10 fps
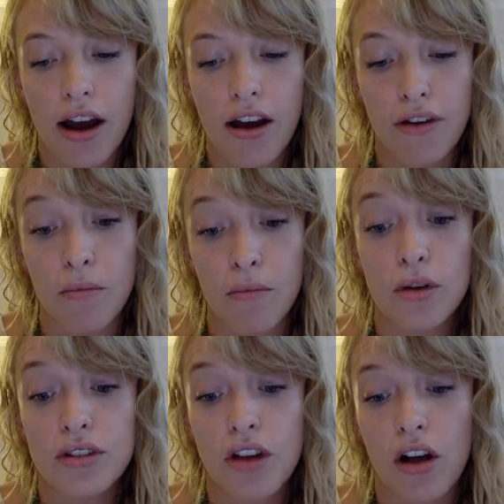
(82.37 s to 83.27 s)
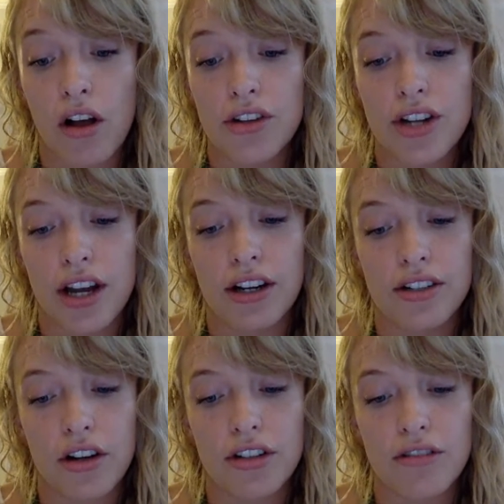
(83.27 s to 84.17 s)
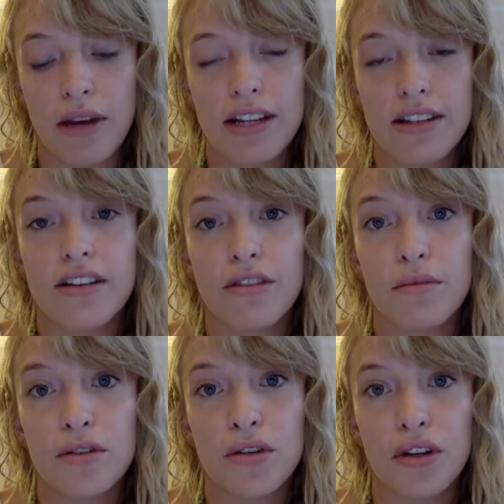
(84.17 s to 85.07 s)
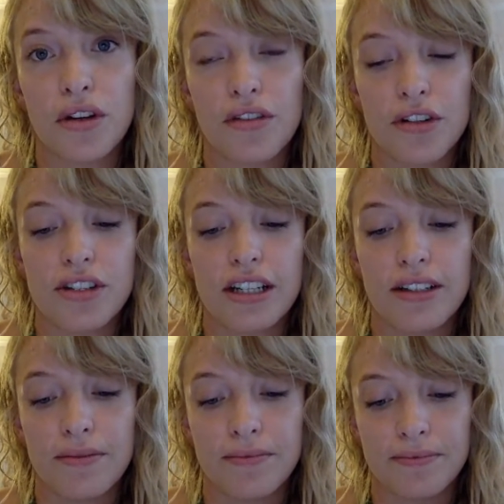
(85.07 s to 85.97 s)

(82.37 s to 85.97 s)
from Rhodes College and a Doctor of Medicine from Duke University.